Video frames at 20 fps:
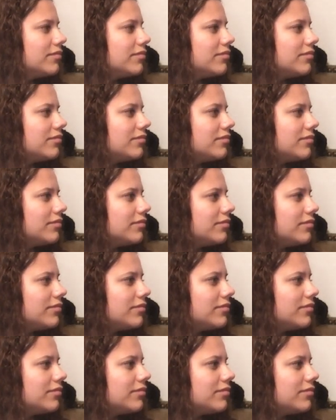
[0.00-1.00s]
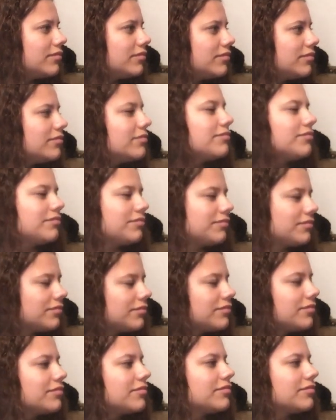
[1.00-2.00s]

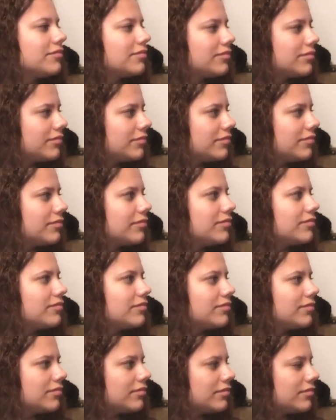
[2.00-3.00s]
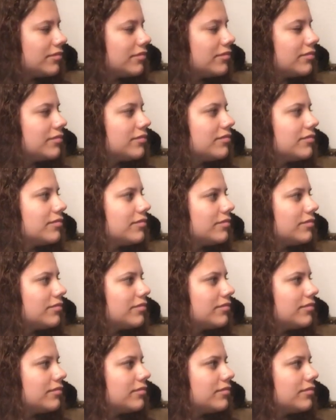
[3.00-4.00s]

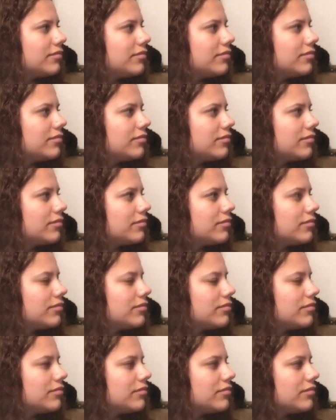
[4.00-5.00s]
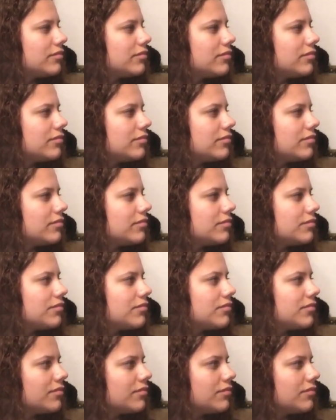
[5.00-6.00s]

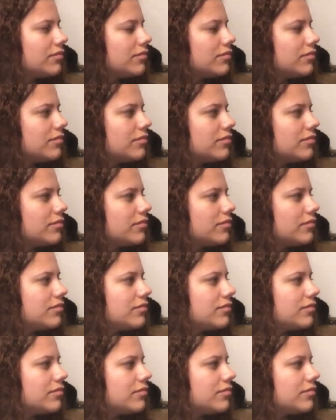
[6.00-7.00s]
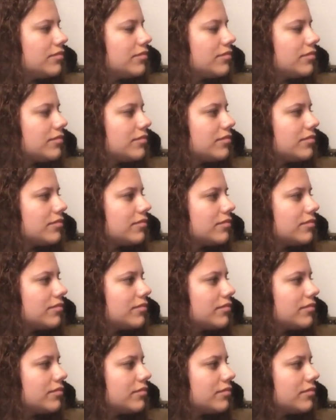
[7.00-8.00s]
No words are spoken by the person on screen.